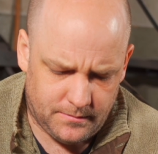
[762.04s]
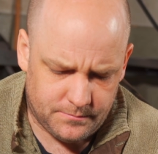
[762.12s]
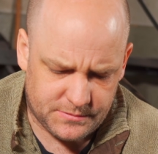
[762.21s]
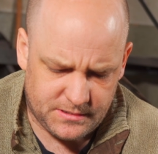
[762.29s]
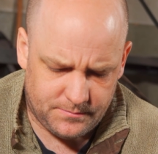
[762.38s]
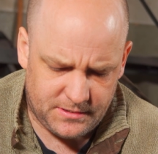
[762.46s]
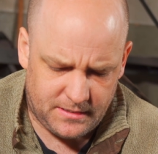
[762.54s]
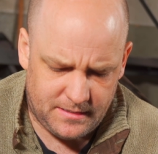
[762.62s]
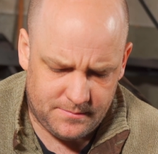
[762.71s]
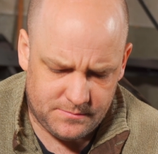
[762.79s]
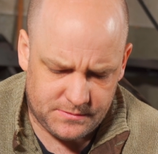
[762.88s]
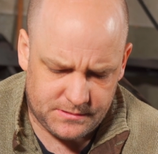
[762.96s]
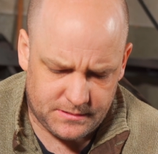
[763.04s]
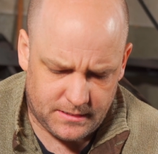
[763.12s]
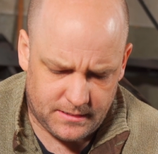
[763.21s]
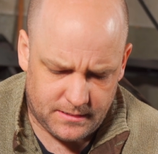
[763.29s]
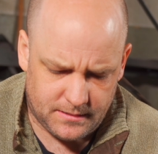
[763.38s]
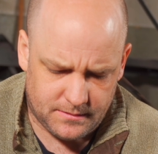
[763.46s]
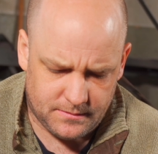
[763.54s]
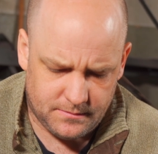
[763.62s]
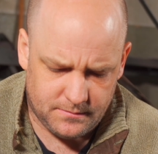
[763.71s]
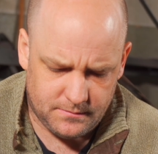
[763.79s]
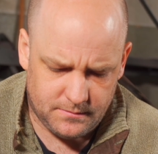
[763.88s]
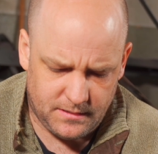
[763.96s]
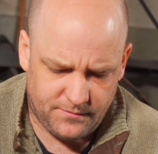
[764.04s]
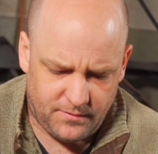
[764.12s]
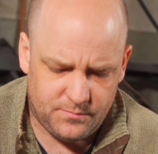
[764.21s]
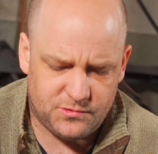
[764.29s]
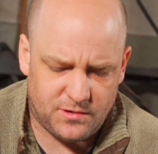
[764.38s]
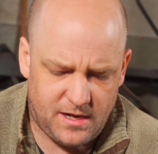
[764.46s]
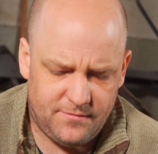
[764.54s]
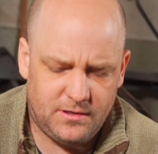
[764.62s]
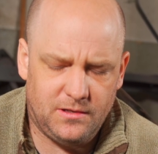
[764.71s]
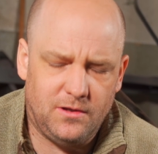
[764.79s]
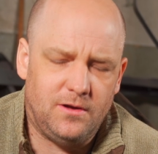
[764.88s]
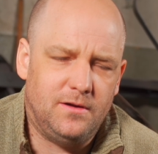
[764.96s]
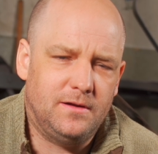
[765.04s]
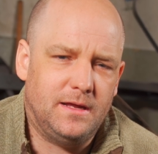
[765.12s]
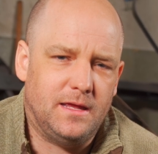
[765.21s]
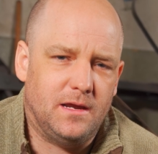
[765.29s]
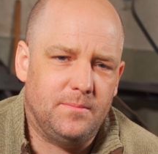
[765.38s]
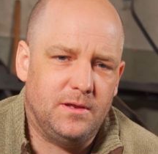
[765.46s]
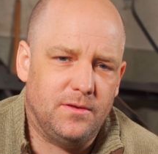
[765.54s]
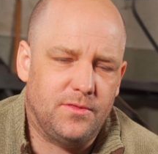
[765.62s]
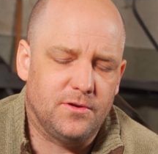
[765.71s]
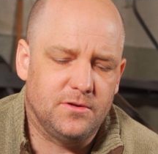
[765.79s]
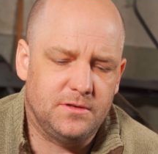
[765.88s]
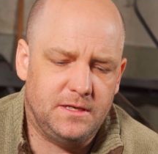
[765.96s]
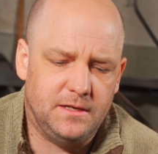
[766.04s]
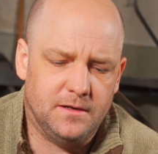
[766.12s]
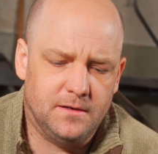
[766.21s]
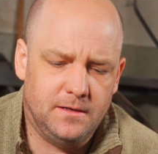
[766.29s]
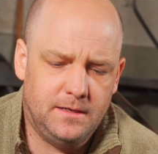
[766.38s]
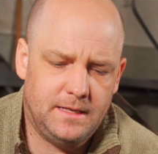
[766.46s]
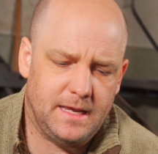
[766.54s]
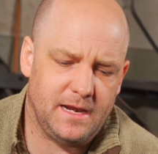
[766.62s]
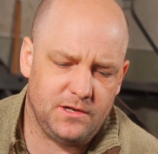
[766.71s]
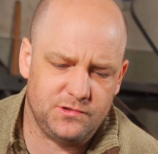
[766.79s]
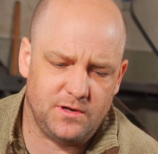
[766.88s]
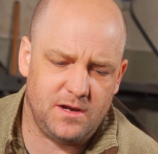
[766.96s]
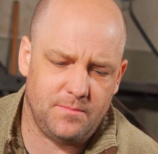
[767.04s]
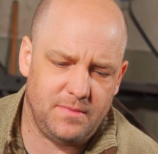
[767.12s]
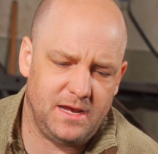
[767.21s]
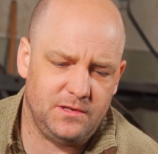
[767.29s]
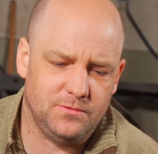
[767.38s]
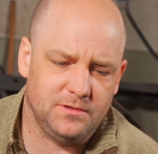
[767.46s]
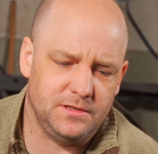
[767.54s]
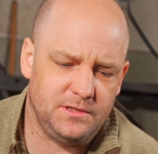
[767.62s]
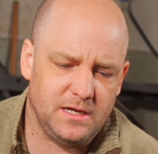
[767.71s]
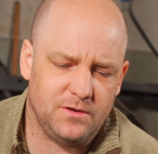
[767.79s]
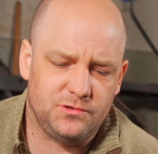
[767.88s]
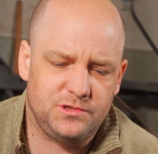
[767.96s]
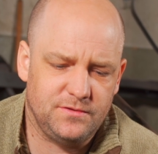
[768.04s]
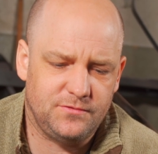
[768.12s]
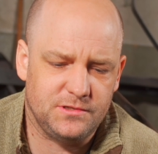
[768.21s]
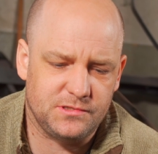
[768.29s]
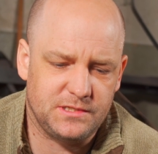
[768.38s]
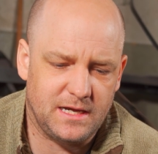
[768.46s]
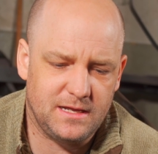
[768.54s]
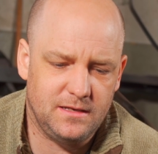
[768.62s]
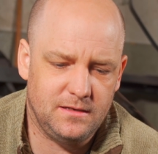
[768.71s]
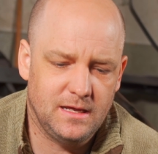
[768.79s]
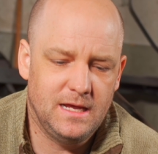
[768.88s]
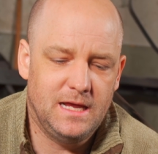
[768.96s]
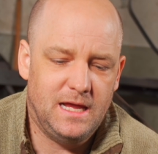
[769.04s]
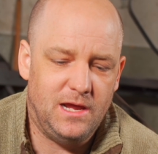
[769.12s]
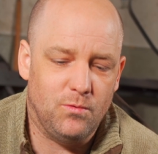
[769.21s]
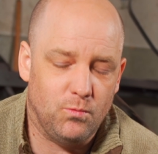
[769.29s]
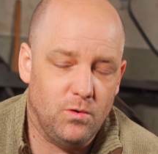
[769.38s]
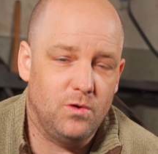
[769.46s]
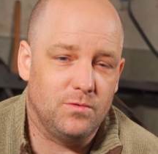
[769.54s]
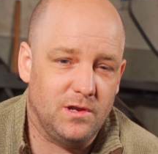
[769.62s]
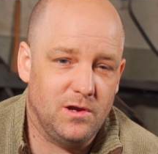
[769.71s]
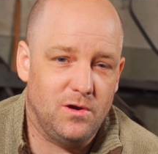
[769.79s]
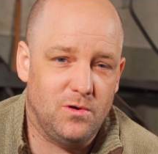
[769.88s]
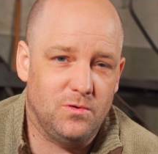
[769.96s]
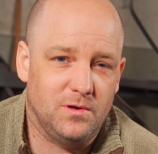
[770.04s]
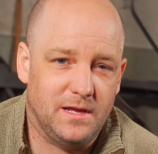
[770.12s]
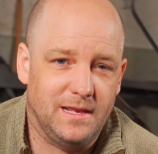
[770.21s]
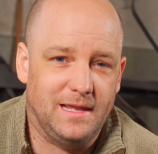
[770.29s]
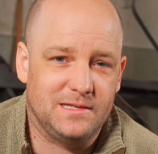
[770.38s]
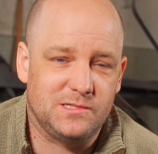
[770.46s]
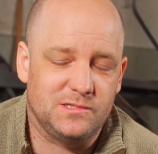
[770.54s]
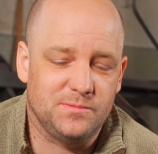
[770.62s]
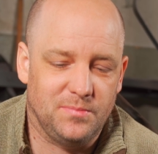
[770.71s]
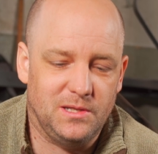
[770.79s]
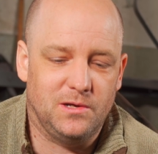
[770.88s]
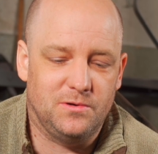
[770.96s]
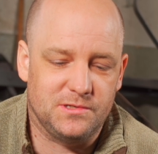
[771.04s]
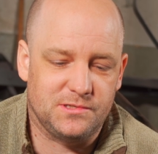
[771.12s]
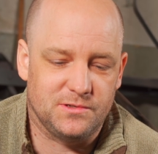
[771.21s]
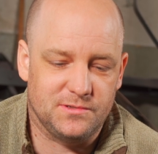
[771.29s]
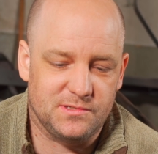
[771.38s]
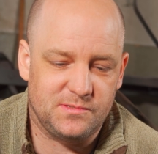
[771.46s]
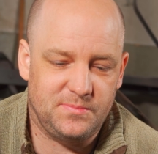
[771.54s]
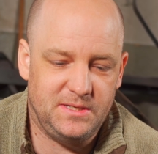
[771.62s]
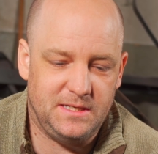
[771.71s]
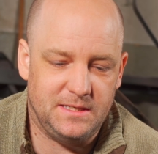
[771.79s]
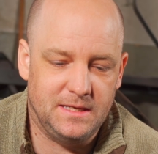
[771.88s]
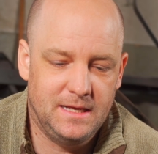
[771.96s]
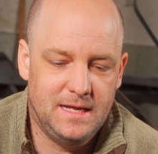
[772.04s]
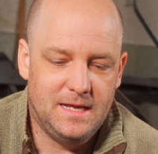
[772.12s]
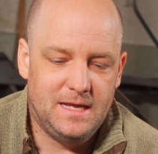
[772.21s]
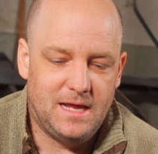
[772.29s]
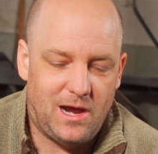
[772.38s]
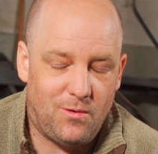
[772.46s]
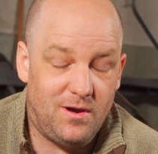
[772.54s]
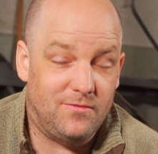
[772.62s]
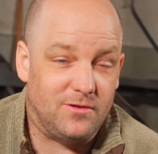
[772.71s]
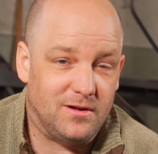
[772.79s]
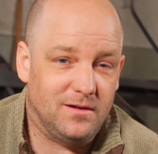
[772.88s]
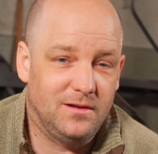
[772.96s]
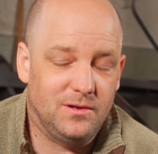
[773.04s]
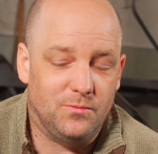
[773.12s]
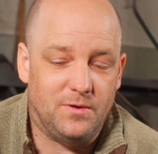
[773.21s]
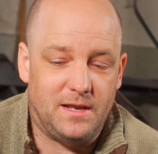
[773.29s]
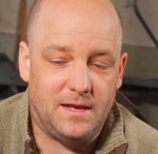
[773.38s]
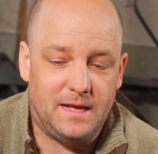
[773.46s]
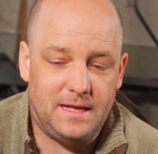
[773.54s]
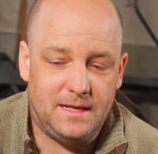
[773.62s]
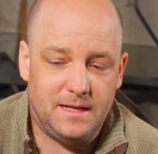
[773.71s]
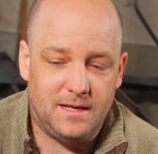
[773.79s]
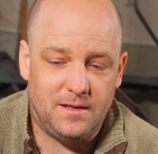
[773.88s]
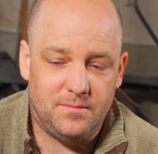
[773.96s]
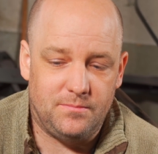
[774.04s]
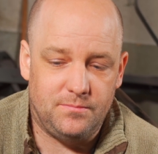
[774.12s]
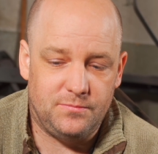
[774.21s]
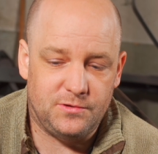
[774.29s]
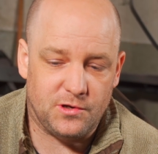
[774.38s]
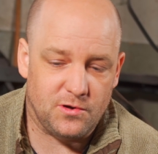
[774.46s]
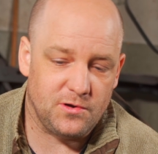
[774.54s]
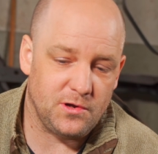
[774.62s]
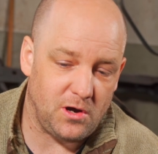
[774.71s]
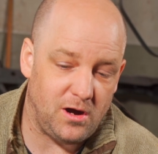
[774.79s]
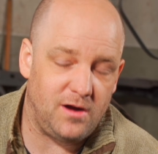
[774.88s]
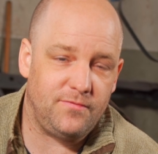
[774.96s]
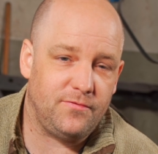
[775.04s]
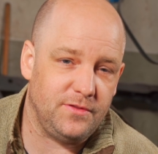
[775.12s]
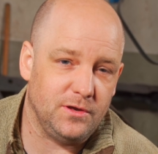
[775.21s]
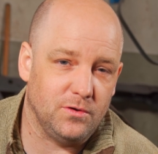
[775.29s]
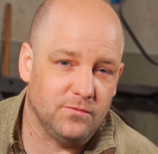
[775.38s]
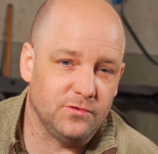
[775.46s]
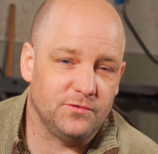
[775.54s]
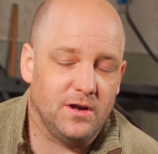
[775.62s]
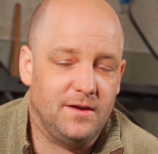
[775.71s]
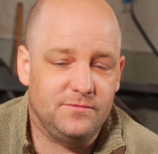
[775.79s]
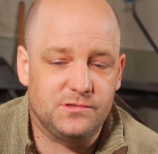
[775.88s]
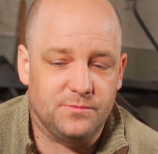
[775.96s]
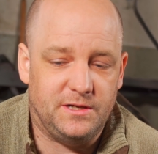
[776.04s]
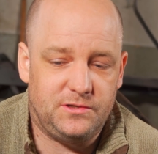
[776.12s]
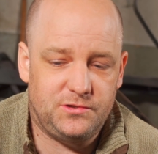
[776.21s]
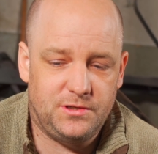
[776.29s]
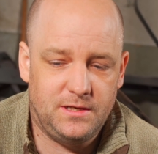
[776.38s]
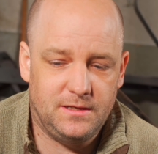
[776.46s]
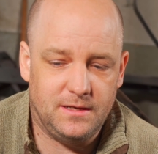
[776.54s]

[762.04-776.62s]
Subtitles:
sometimes if I'm driving along and I'm in third gear and I try to manually downshift to second, it won't go unless it's below a certain speed. However, when I turn off the overdrive switch,